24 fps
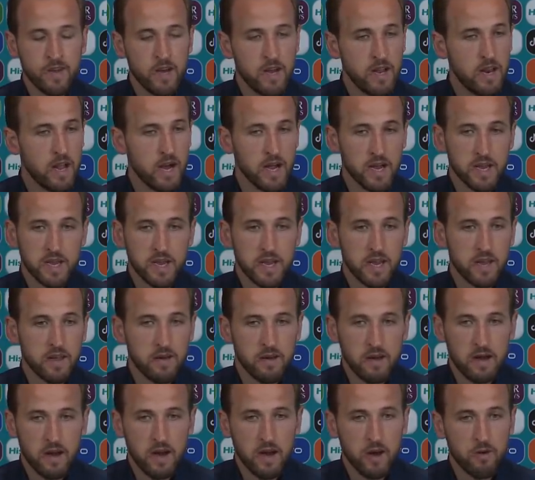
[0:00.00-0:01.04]
Like I said,
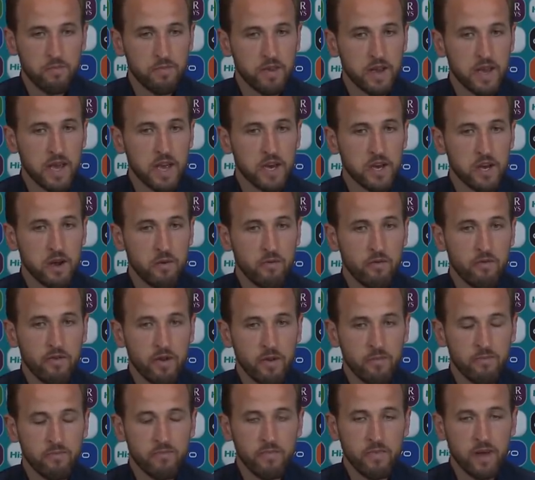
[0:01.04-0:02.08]
I hope to catch up with
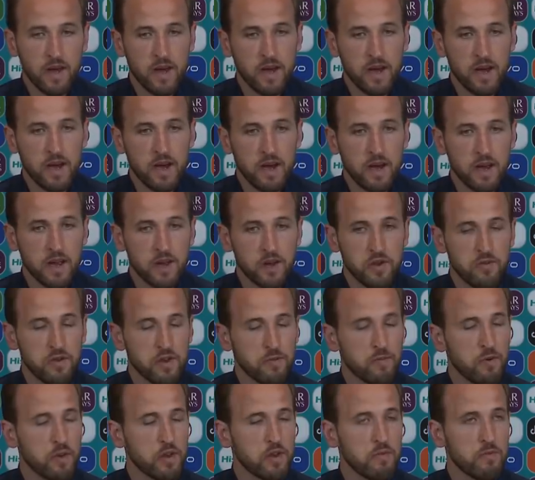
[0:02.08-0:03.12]
him as soon
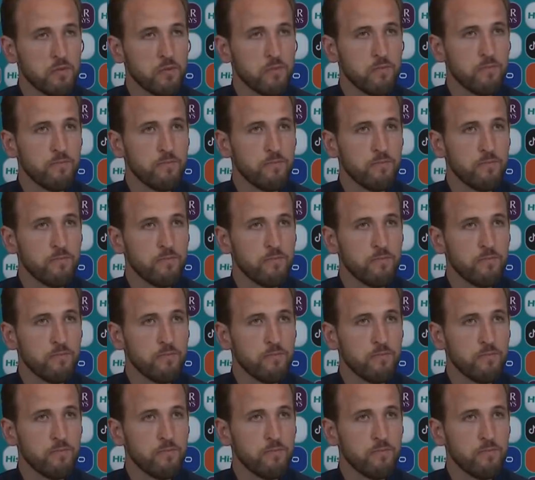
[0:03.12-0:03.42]
as possible.